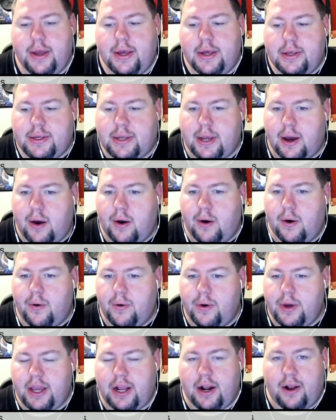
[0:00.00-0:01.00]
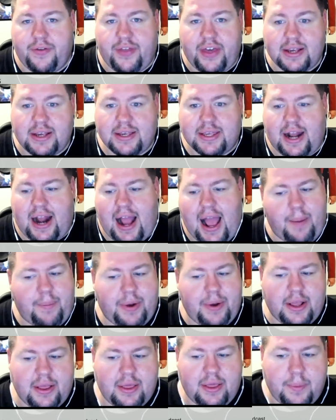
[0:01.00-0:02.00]
So, things that
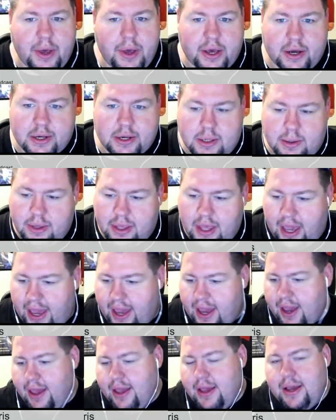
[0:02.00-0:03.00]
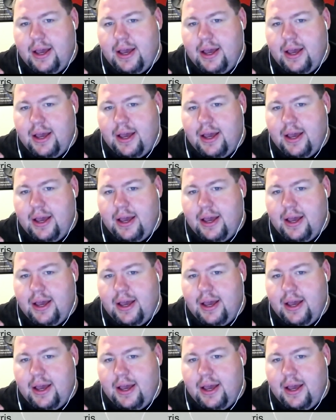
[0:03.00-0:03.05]
happen in the books with like